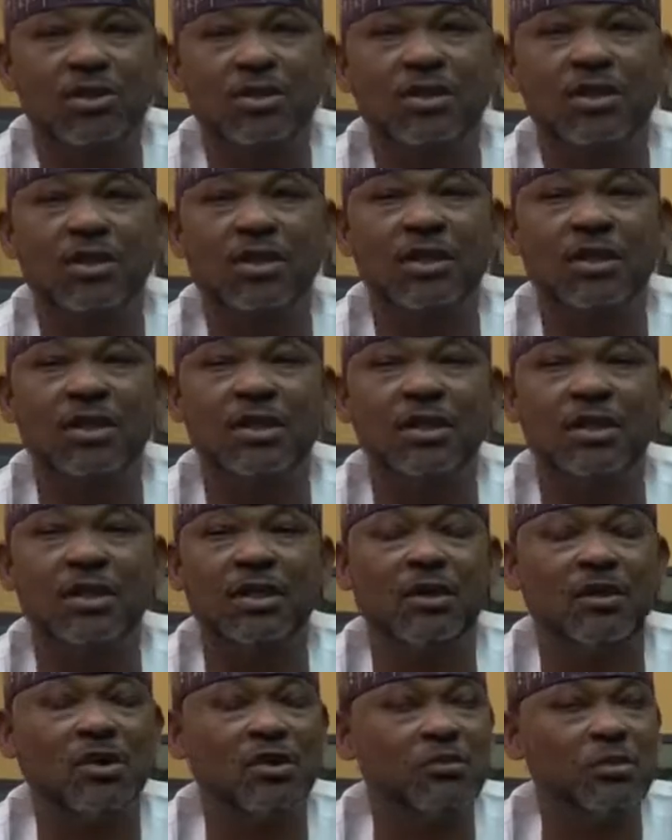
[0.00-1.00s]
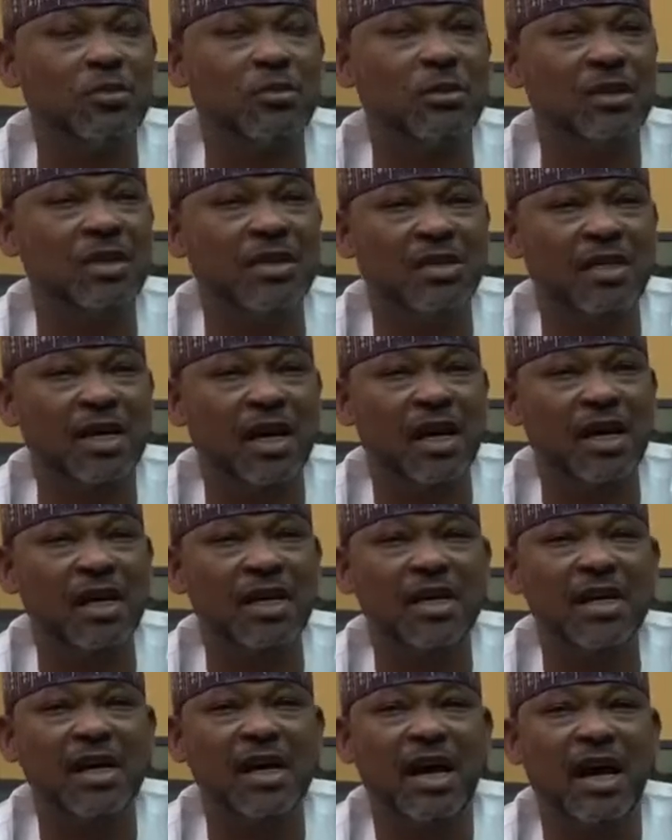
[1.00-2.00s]
The Honorable Minister
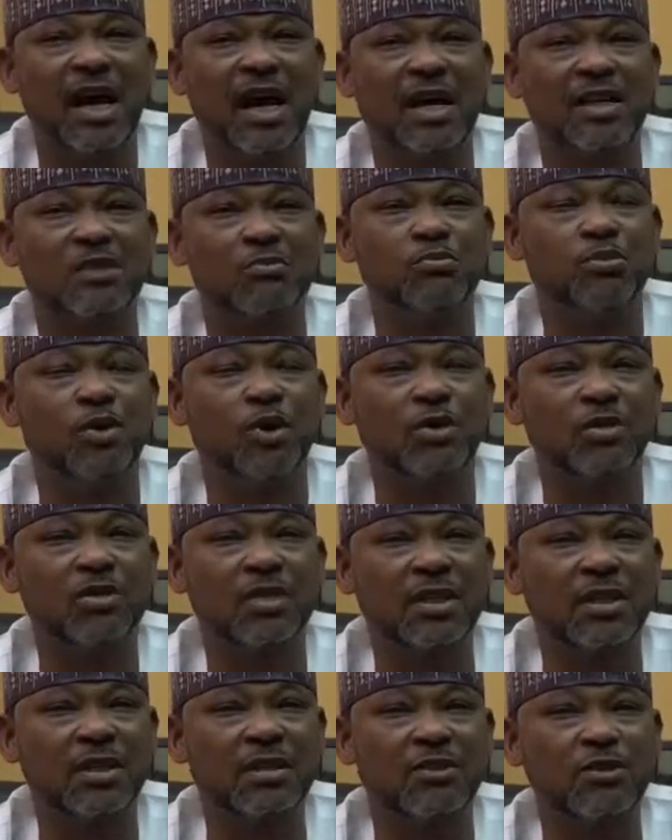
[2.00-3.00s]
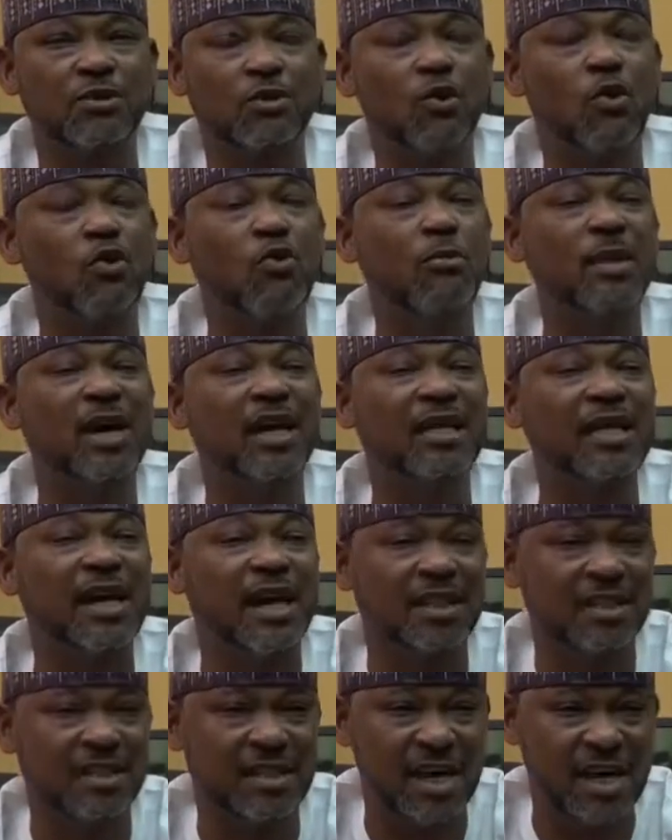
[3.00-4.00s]
has brought in so many
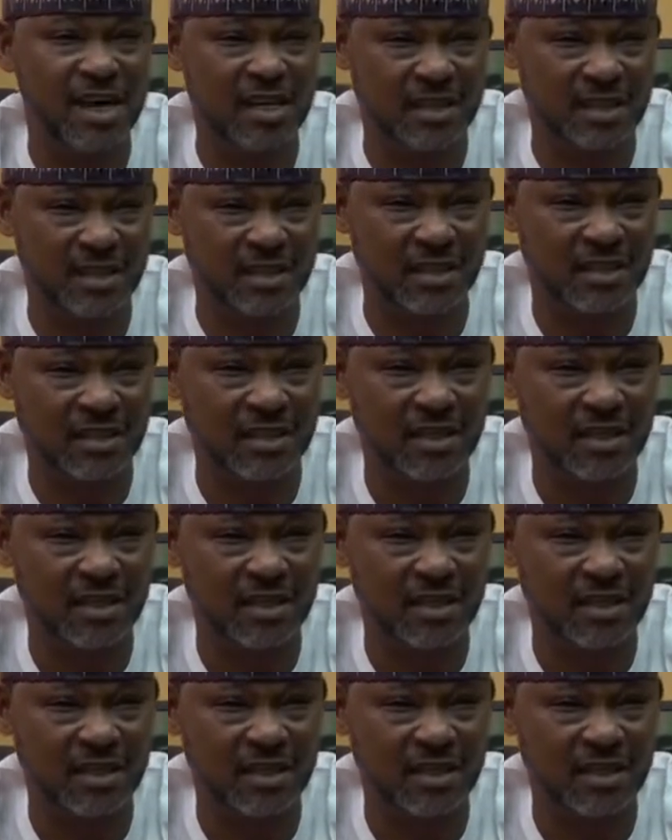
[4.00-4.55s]
ideas,